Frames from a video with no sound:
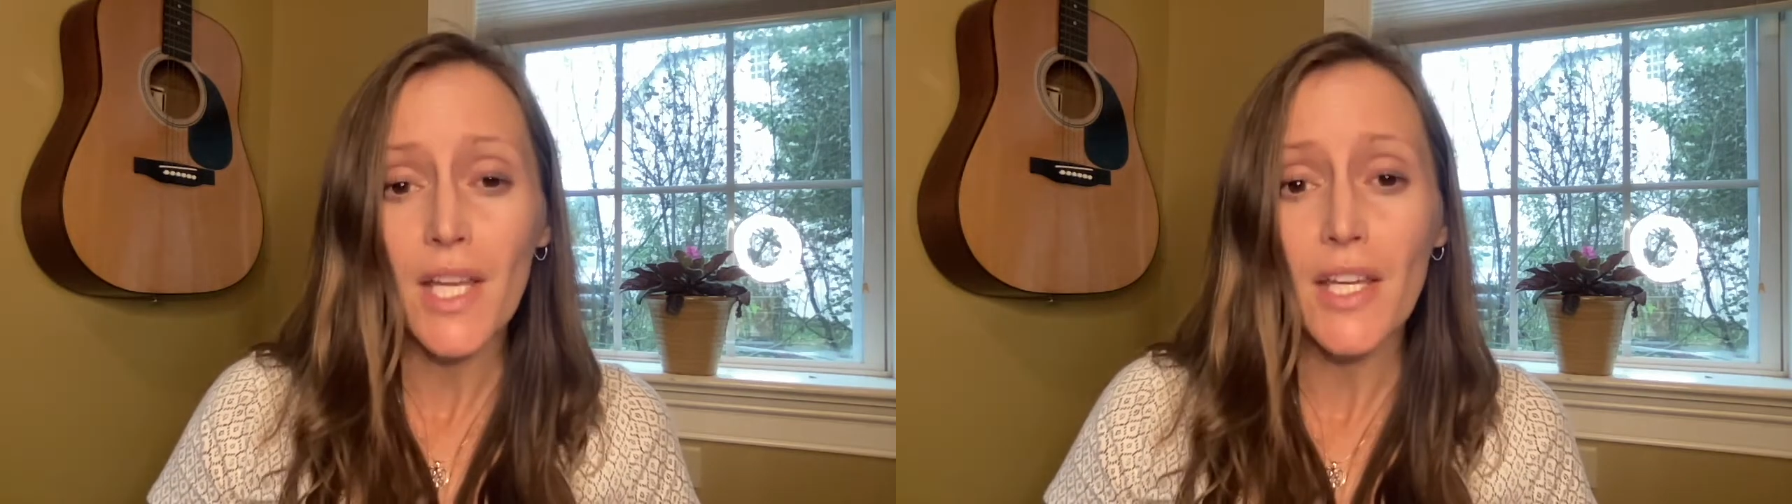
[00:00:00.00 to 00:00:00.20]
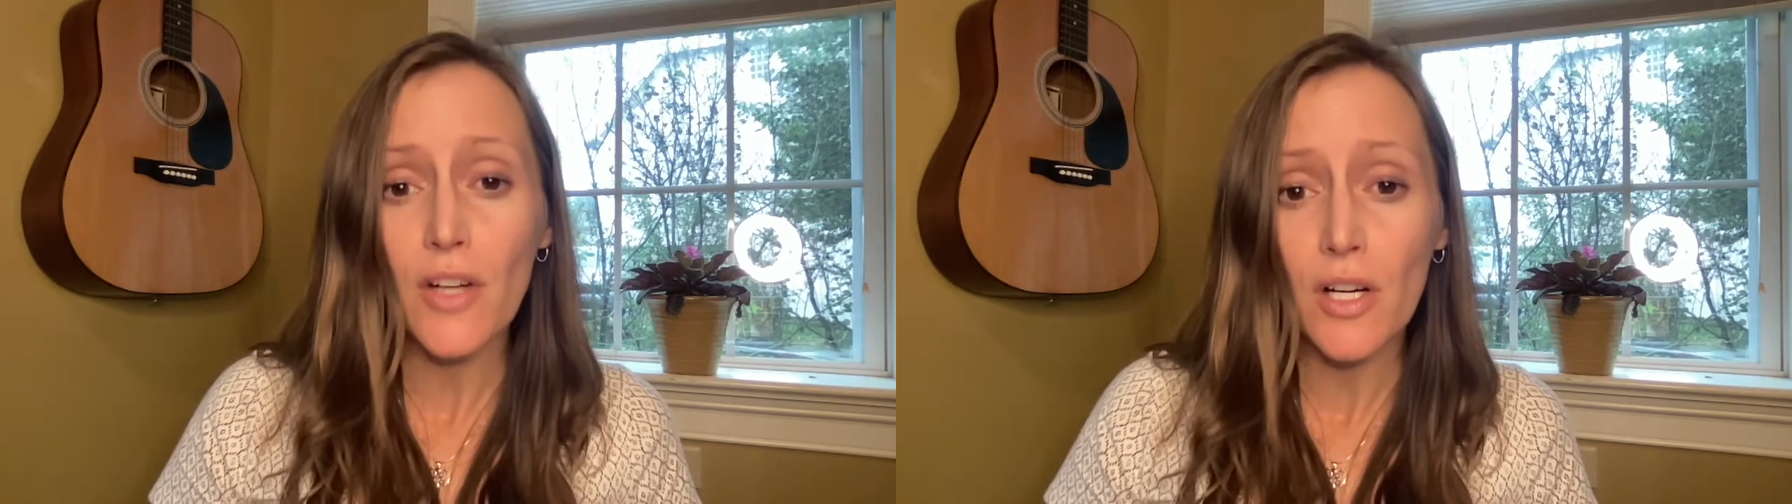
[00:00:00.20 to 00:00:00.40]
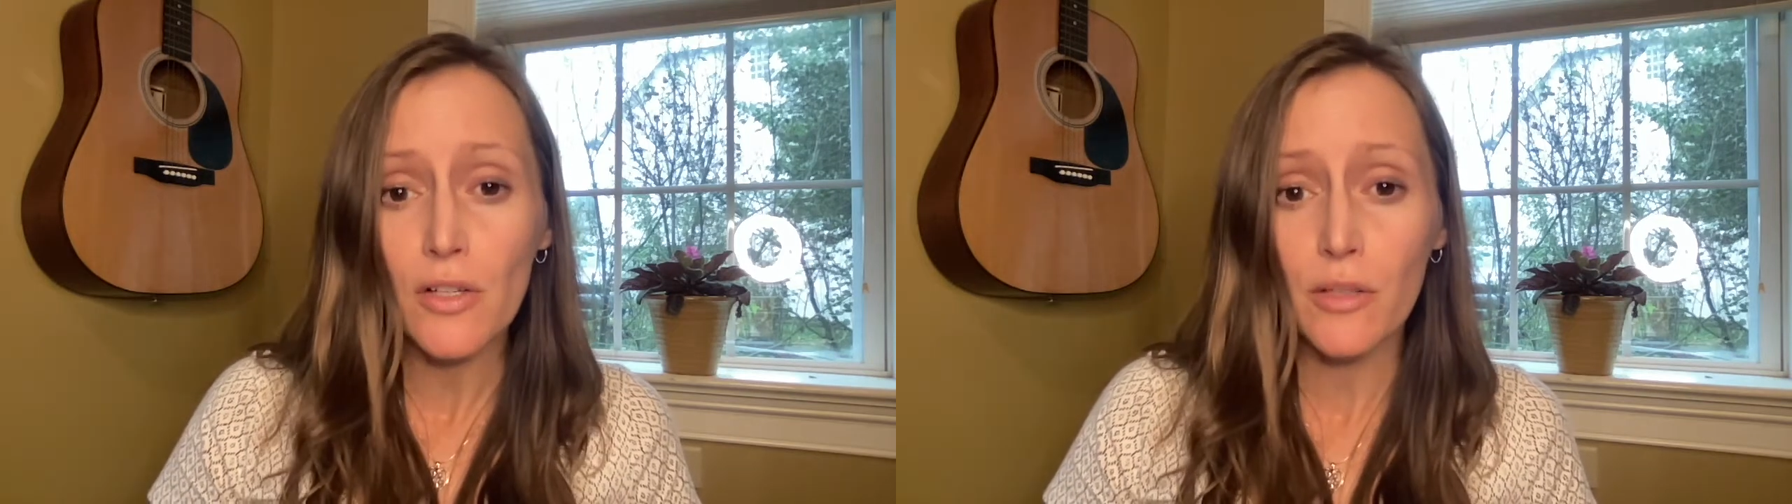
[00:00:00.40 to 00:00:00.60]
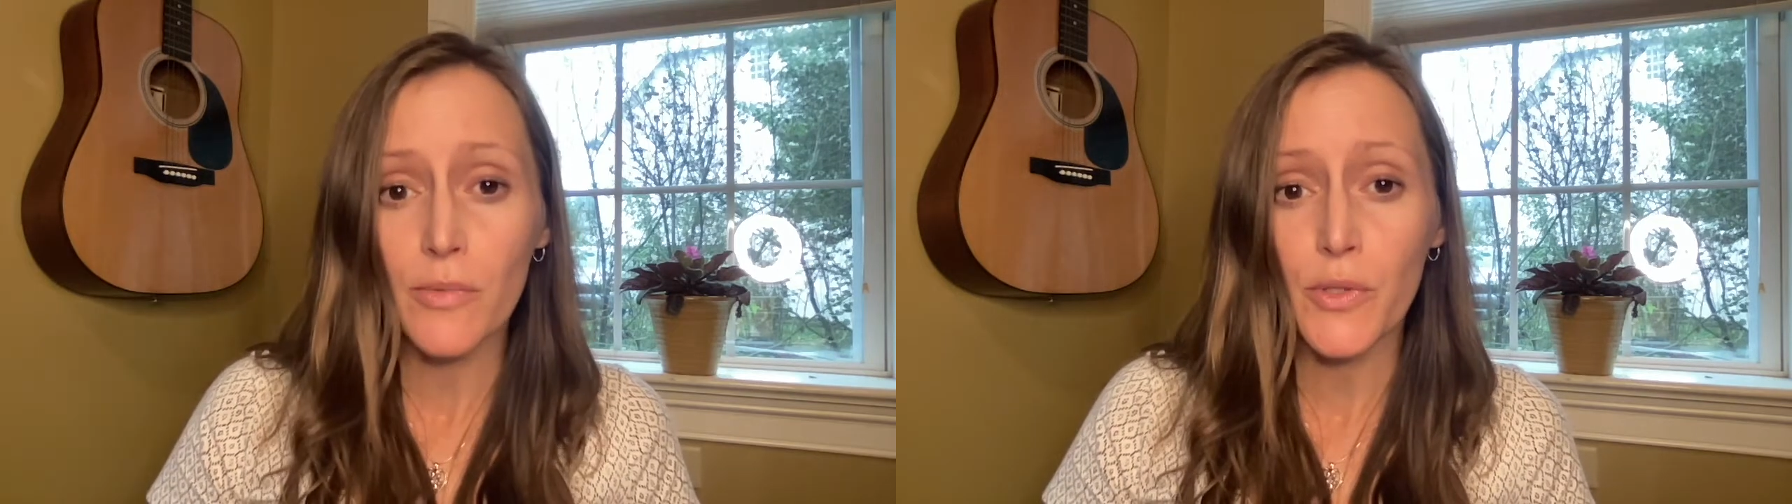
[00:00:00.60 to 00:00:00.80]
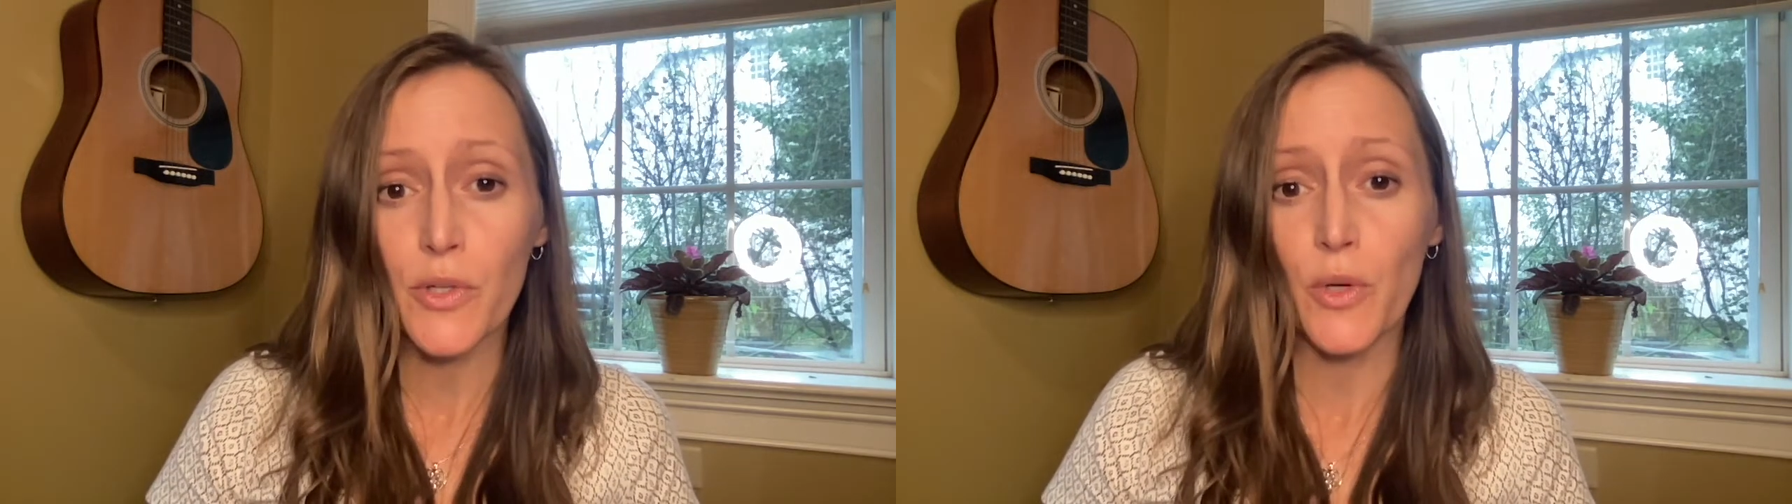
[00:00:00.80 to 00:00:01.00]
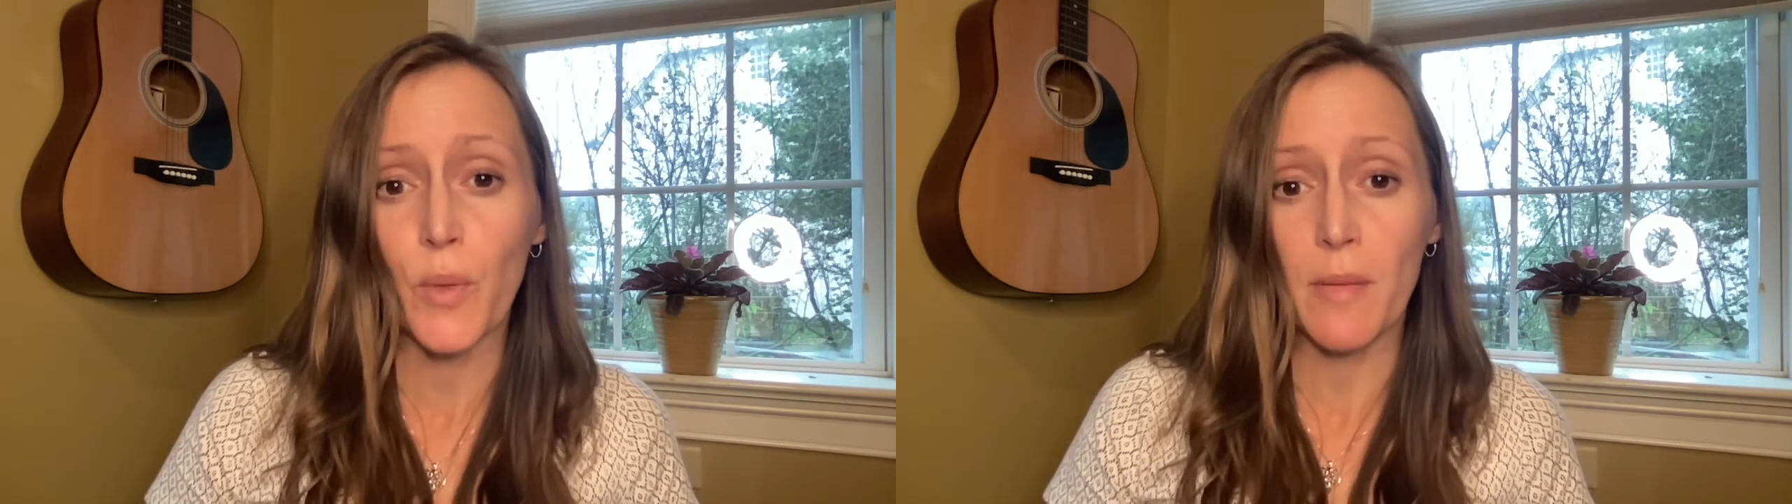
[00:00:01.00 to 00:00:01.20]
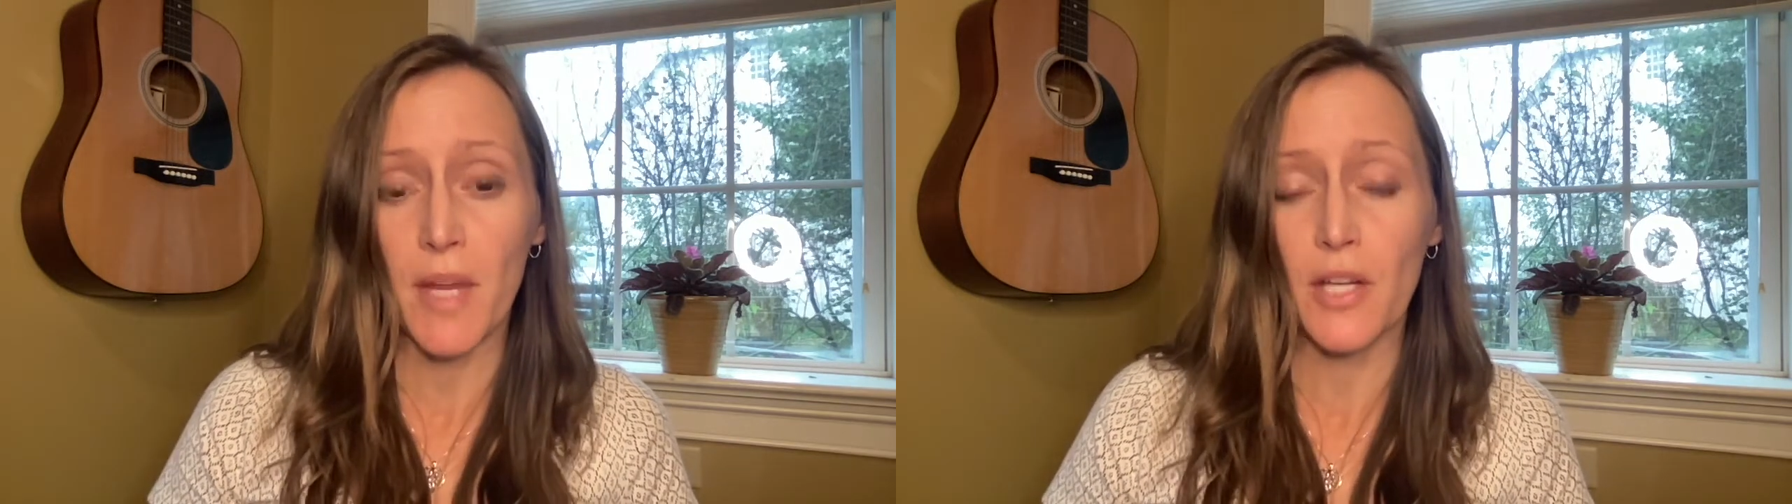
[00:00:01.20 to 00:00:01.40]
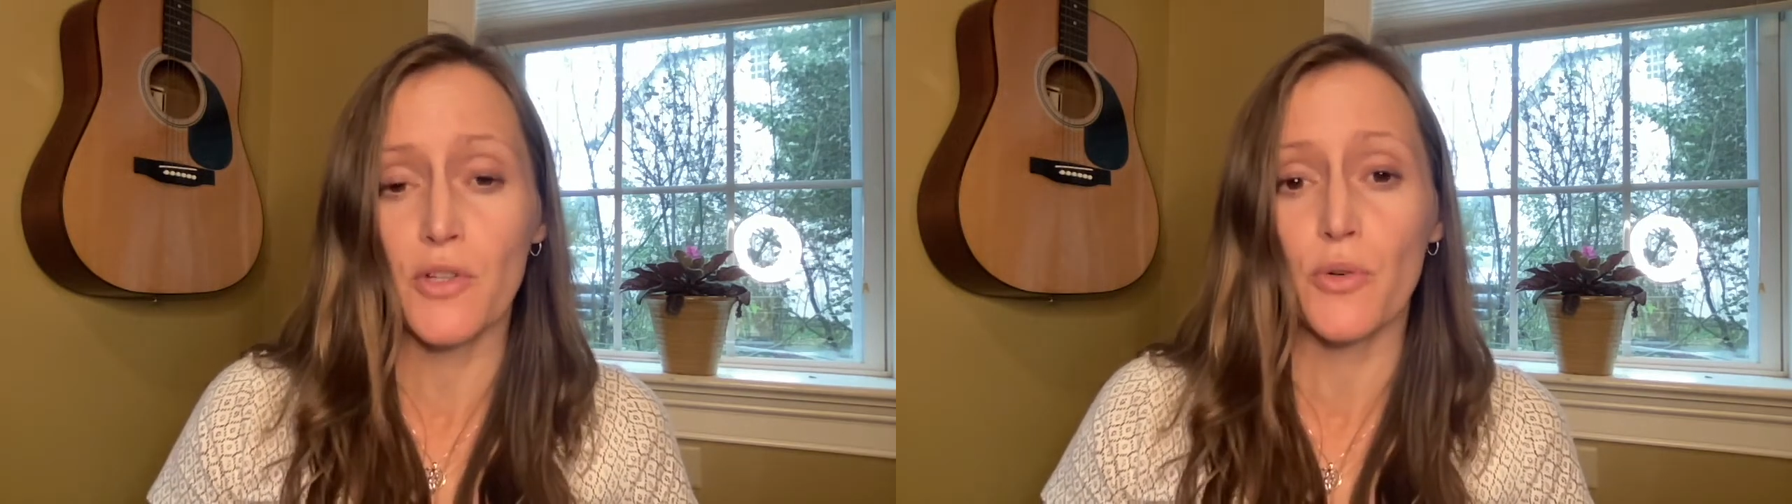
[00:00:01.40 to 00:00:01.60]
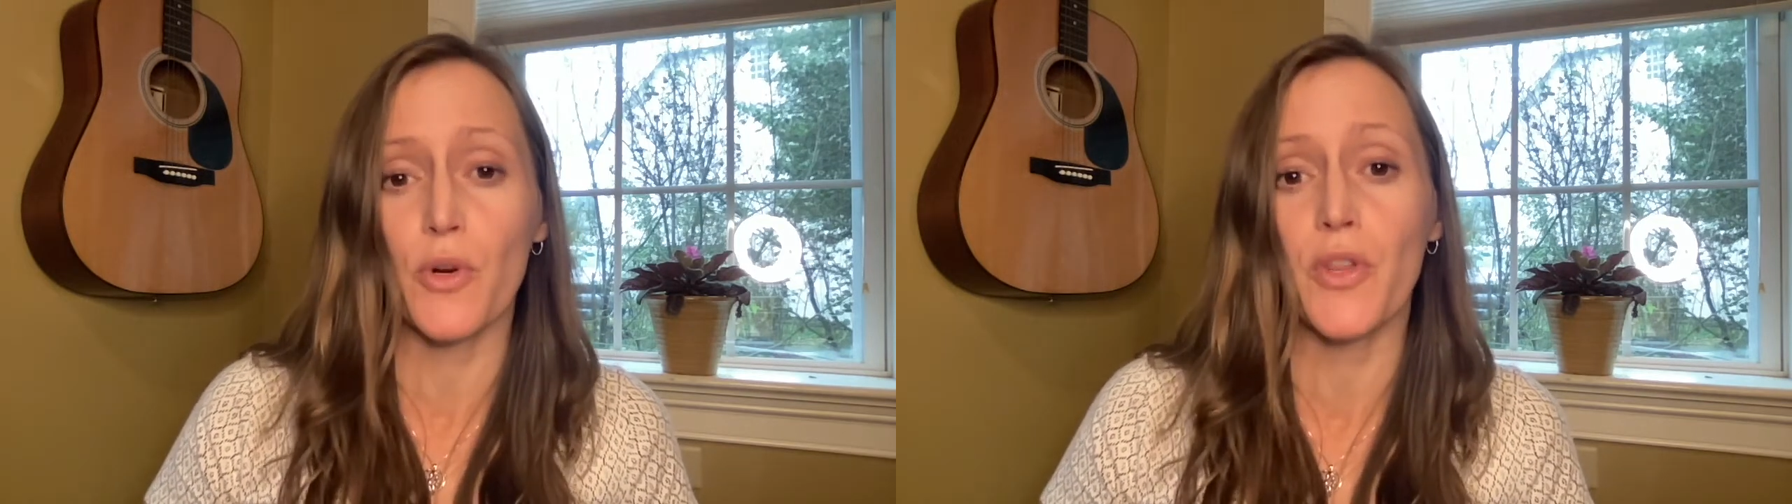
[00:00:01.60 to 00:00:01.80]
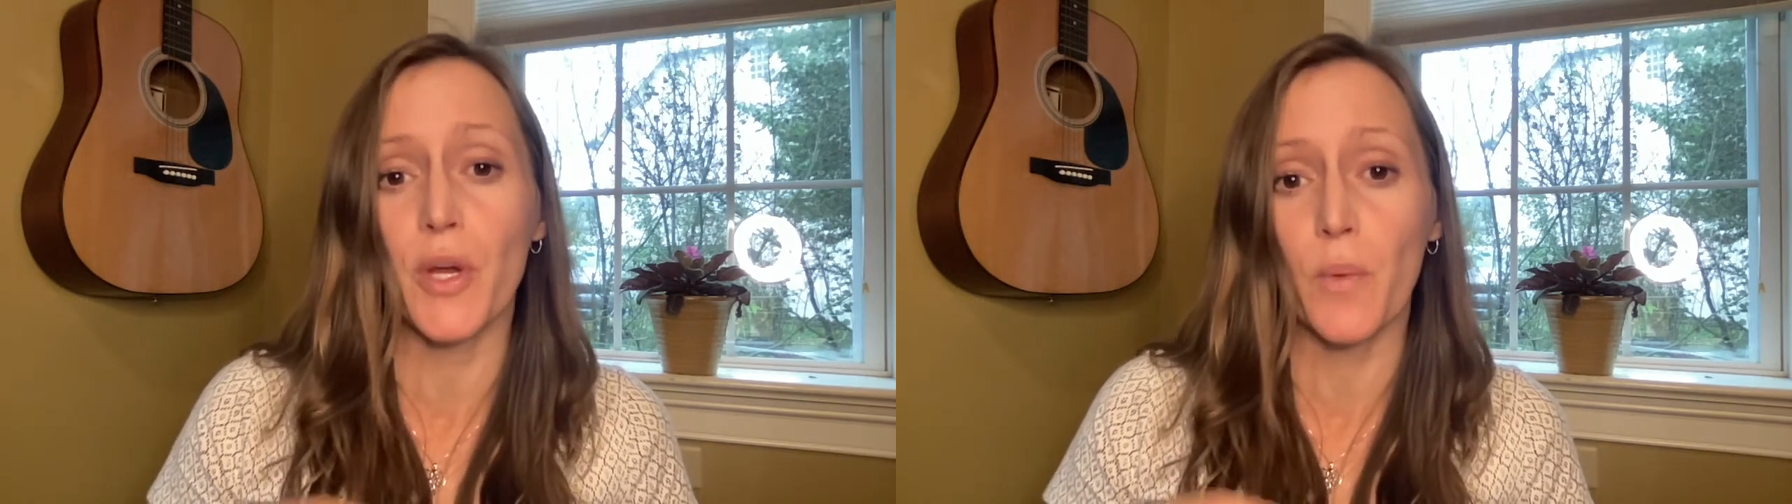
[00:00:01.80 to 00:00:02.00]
In our homeschool, we make sure that